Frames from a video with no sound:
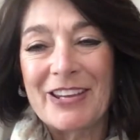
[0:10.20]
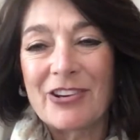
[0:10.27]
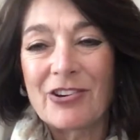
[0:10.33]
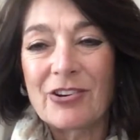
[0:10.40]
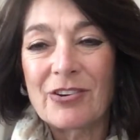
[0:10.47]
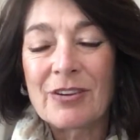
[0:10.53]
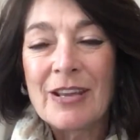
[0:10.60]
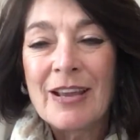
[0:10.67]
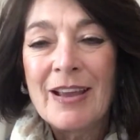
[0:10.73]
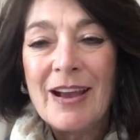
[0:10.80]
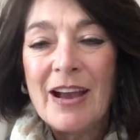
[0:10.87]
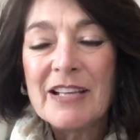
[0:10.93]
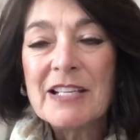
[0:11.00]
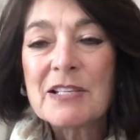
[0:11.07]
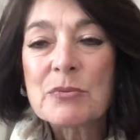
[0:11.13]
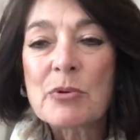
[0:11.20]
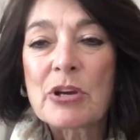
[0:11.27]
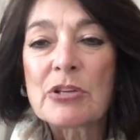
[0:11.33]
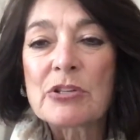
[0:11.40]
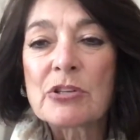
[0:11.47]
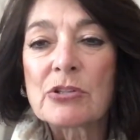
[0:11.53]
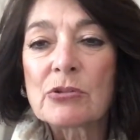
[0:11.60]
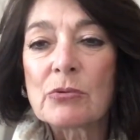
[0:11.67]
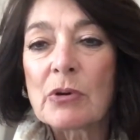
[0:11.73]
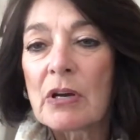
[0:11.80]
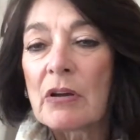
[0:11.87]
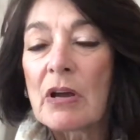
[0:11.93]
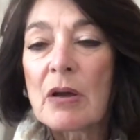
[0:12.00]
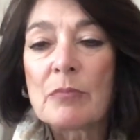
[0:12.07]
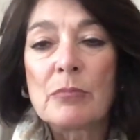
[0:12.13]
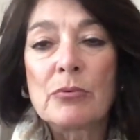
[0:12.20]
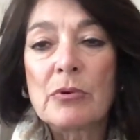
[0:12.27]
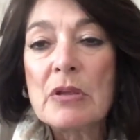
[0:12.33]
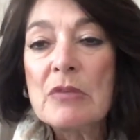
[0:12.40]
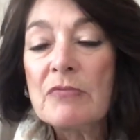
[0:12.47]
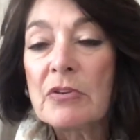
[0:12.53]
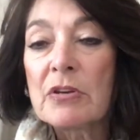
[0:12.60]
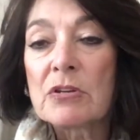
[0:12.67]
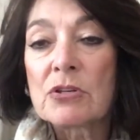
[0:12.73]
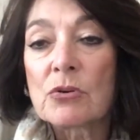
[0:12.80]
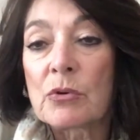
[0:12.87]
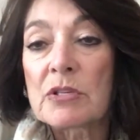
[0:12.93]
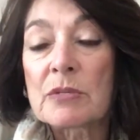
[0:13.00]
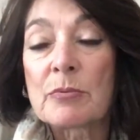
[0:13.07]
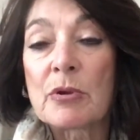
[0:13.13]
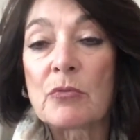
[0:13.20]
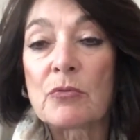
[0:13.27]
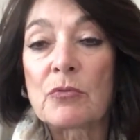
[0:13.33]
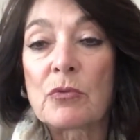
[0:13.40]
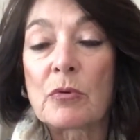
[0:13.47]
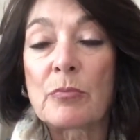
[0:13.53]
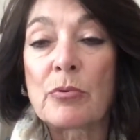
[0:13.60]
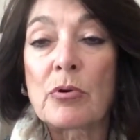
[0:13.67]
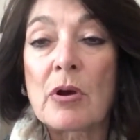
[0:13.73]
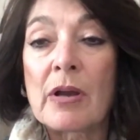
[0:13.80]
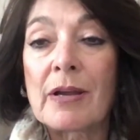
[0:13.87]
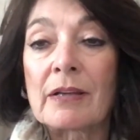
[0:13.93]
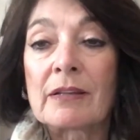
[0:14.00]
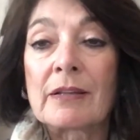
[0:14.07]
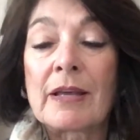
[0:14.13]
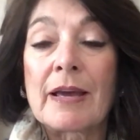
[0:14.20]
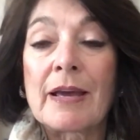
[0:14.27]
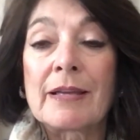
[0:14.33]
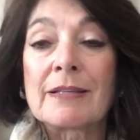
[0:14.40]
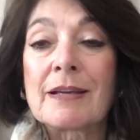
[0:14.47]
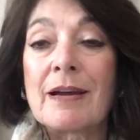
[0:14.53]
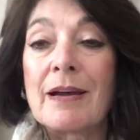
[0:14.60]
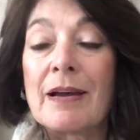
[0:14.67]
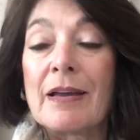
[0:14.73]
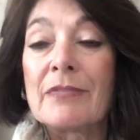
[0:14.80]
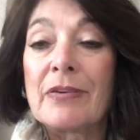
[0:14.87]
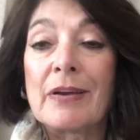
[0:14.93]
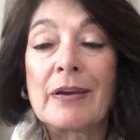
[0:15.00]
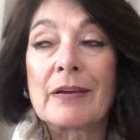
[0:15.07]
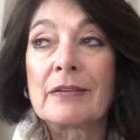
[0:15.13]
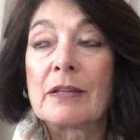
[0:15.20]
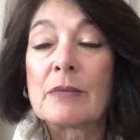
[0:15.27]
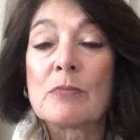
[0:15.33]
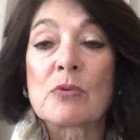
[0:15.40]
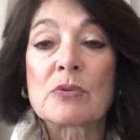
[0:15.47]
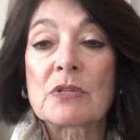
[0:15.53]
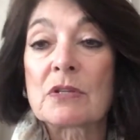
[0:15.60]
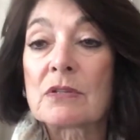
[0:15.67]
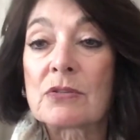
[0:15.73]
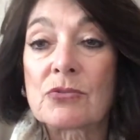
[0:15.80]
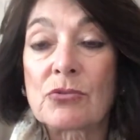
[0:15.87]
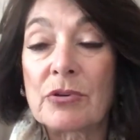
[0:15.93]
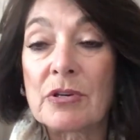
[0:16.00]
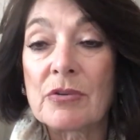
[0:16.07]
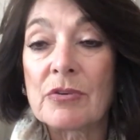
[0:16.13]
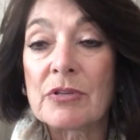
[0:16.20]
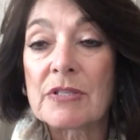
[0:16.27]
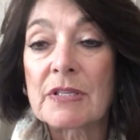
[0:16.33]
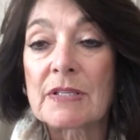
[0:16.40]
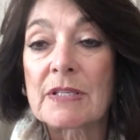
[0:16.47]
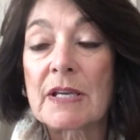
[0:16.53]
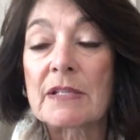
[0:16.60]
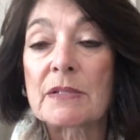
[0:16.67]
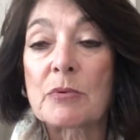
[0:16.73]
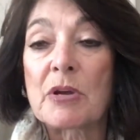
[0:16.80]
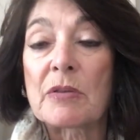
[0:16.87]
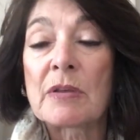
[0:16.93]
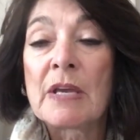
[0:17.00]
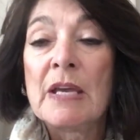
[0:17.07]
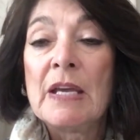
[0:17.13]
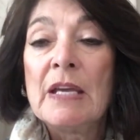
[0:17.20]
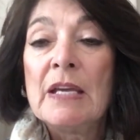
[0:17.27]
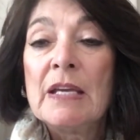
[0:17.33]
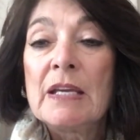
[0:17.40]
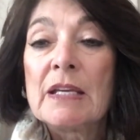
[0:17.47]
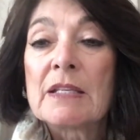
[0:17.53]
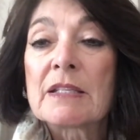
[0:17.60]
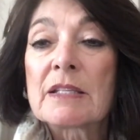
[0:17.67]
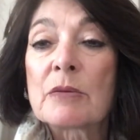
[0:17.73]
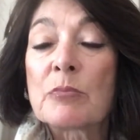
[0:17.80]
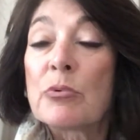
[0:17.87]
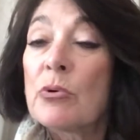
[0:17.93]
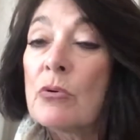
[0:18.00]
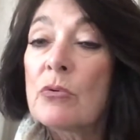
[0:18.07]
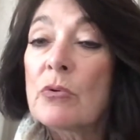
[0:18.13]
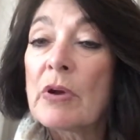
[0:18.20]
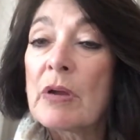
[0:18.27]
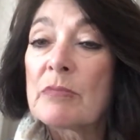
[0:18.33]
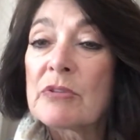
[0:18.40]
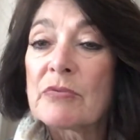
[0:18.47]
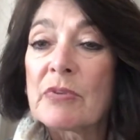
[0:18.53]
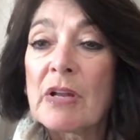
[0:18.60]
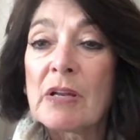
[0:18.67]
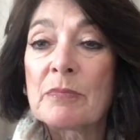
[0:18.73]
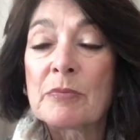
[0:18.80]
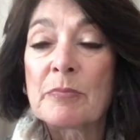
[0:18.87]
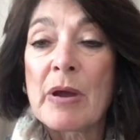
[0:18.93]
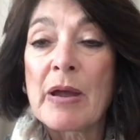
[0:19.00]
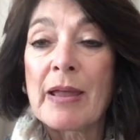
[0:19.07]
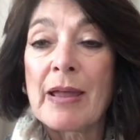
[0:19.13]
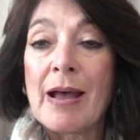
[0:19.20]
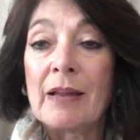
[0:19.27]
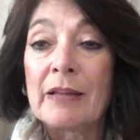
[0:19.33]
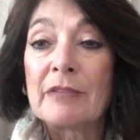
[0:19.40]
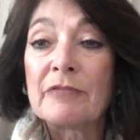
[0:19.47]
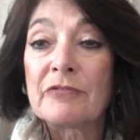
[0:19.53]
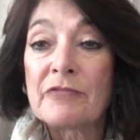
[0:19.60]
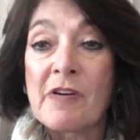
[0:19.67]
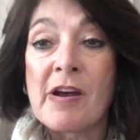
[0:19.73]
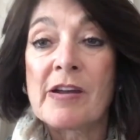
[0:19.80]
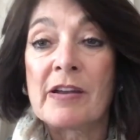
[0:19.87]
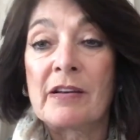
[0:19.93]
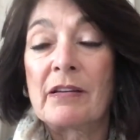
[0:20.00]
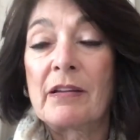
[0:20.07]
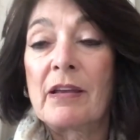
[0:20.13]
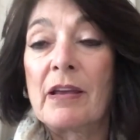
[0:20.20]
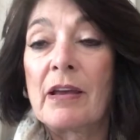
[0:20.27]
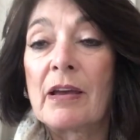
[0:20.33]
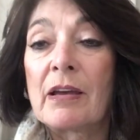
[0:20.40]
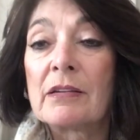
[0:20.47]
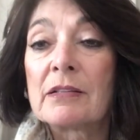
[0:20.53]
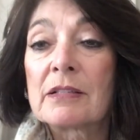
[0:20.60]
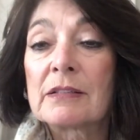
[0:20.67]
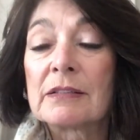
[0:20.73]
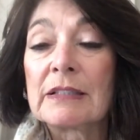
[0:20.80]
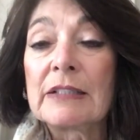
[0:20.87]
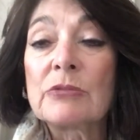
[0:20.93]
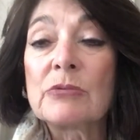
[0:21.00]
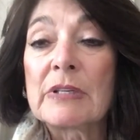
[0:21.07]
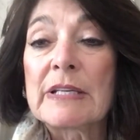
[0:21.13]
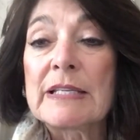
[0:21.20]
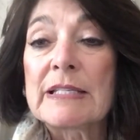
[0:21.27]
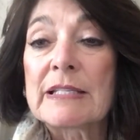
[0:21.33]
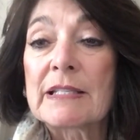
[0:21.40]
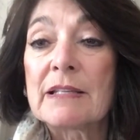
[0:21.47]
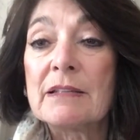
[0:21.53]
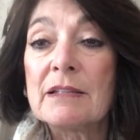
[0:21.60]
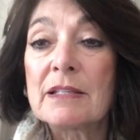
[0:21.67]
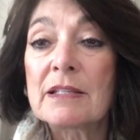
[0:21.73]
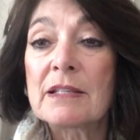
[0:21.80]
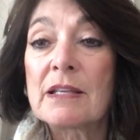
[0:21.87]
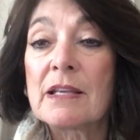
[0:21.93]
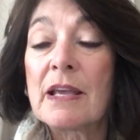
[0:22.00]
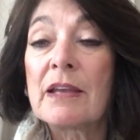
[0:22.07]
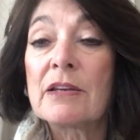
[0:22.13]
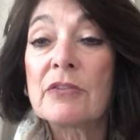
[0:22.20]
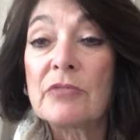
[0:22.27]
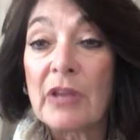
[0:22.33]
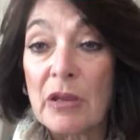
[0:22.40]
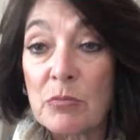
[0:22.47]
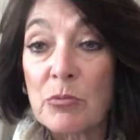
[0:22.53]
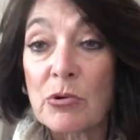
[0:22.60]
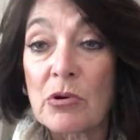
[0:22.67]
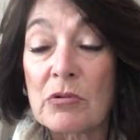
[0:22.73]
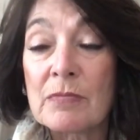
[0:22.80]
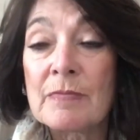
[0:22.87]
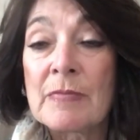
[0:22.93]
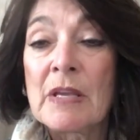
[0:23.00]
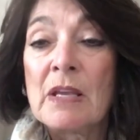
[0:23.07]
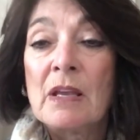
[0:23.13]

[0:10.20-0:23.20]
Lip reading: here. I just wanted to do a brief endorsement for a product that I've had the most extraordinary success with. It's a program developed by Alan Fine, and literally since the end of April,